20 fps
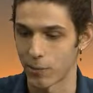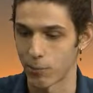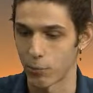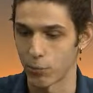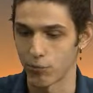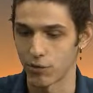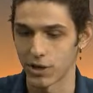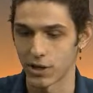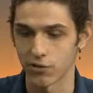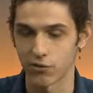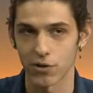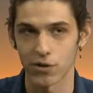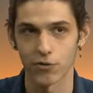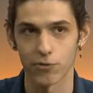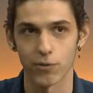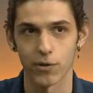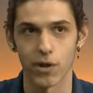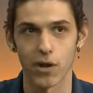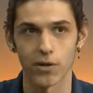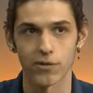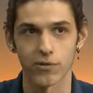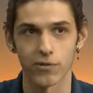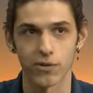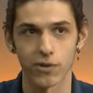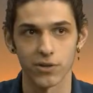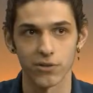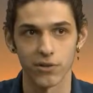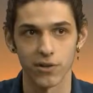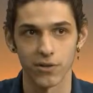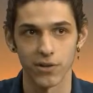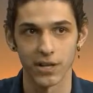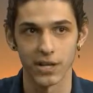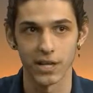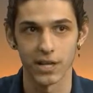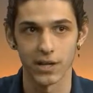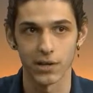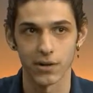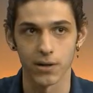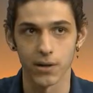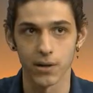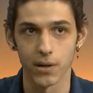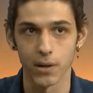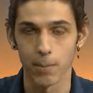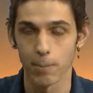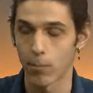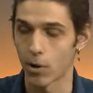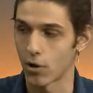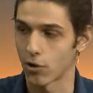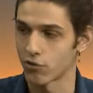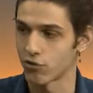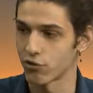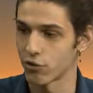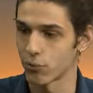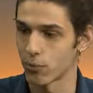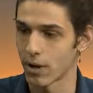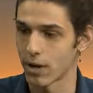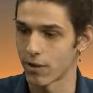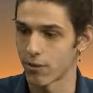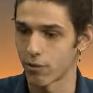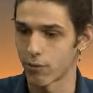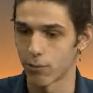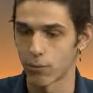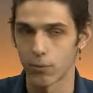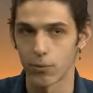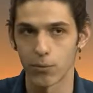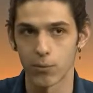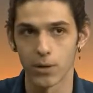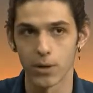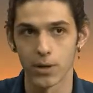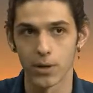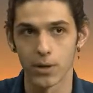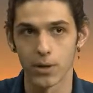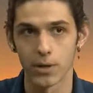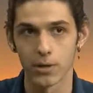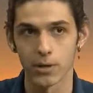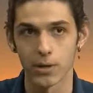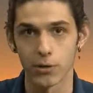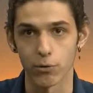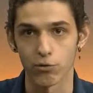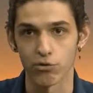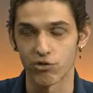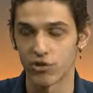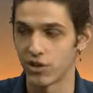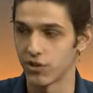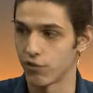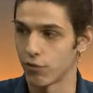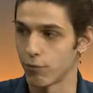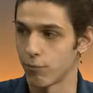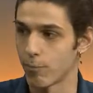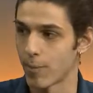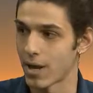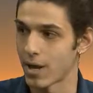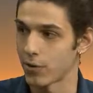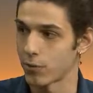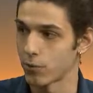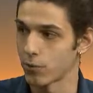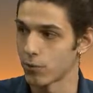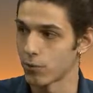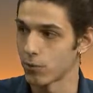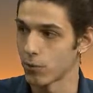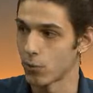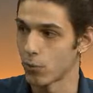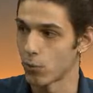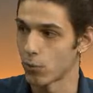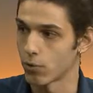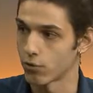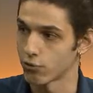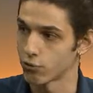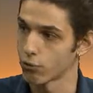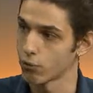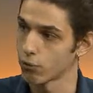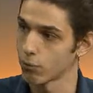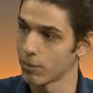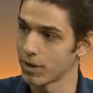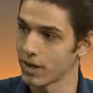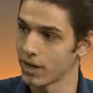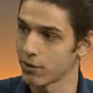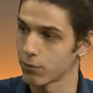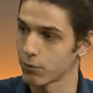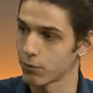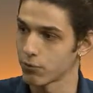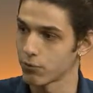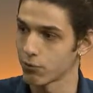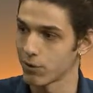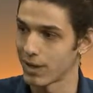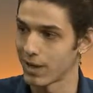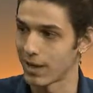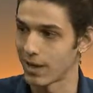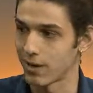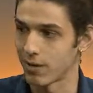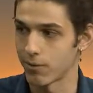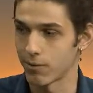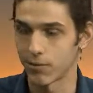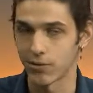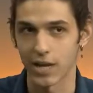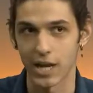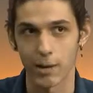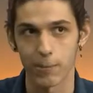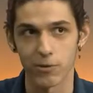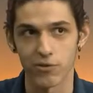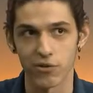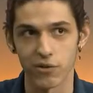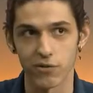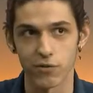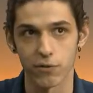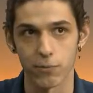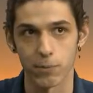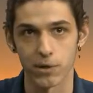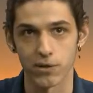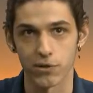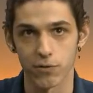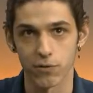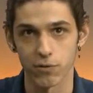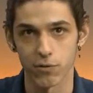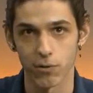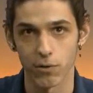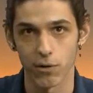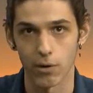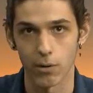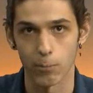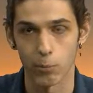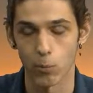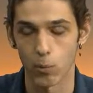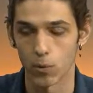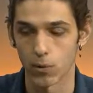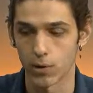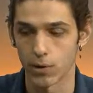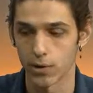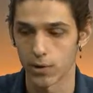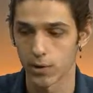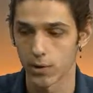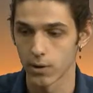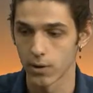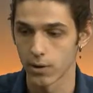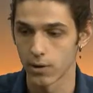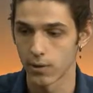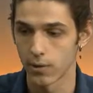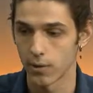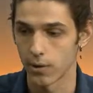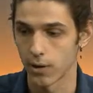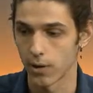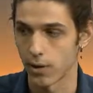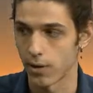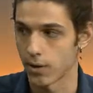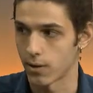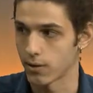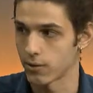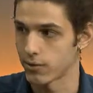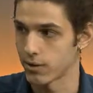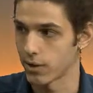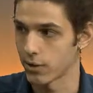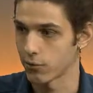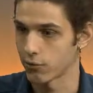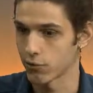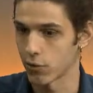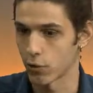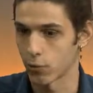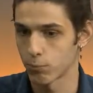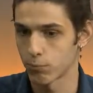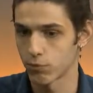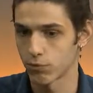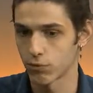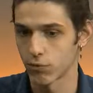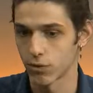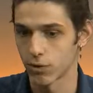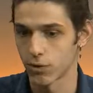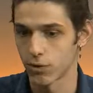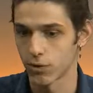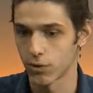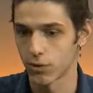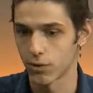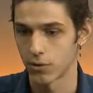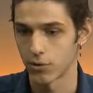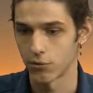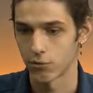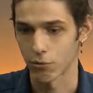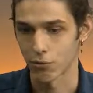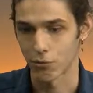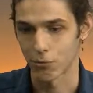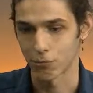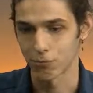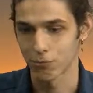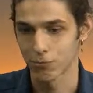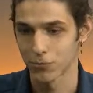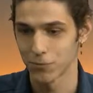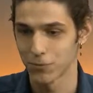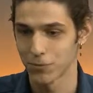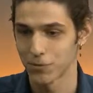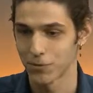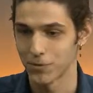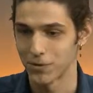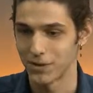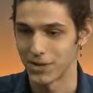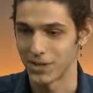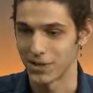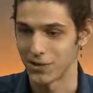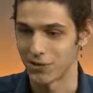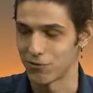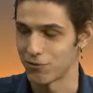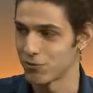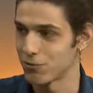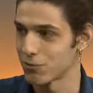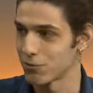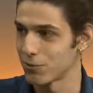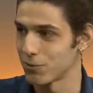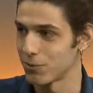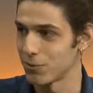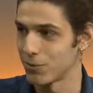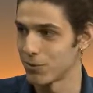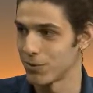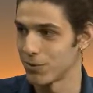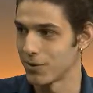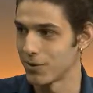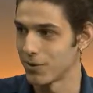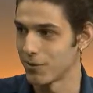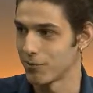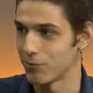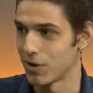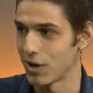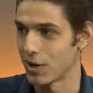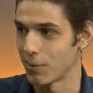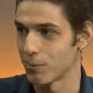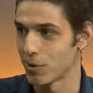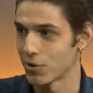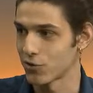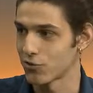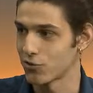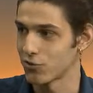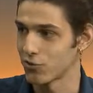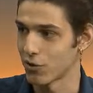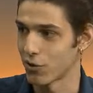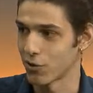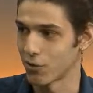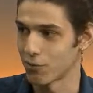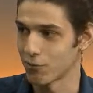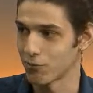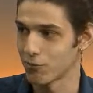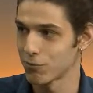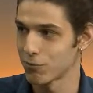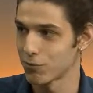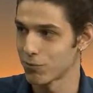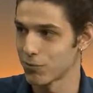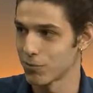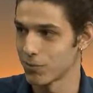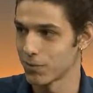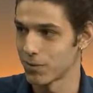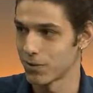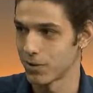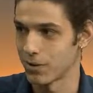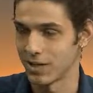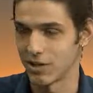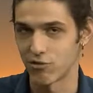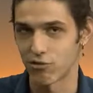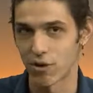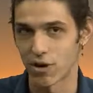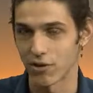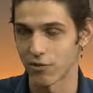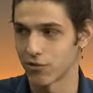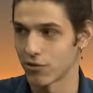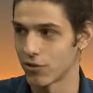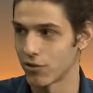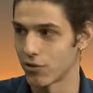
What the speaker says: moving at such velocities that they can puncture right through little sheets of metal or solar panels and damage instruments aboard telescopes. So it is very much of interest to